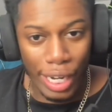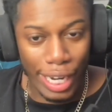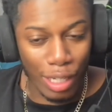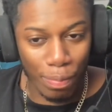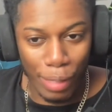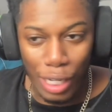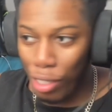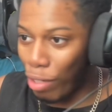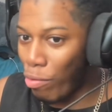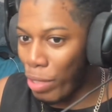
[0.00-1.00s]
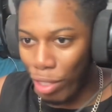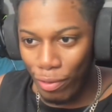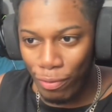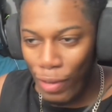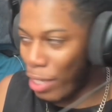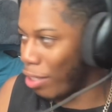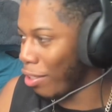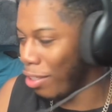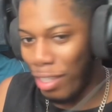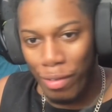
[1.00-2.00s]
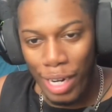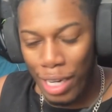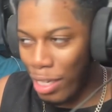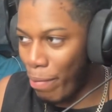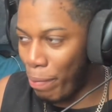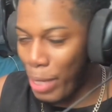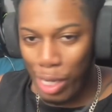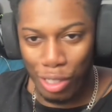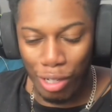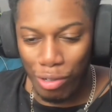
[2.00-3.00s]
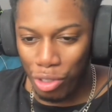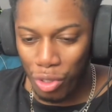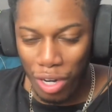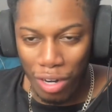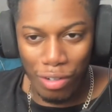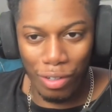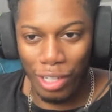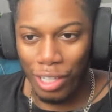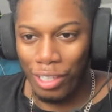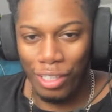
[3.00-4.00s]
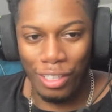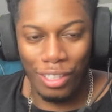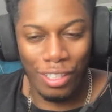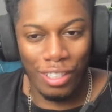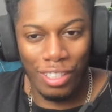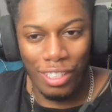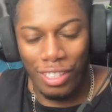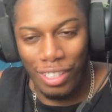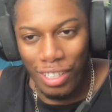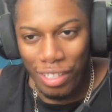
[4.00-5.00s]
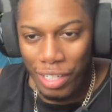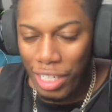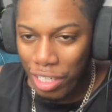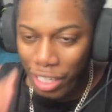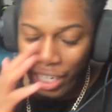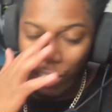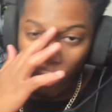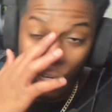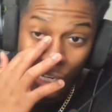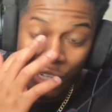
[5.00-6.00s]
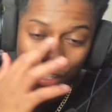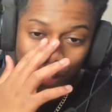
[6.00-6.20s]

ass bug. What the fuck? Why is that bug so strong? We're just gonna ignore that.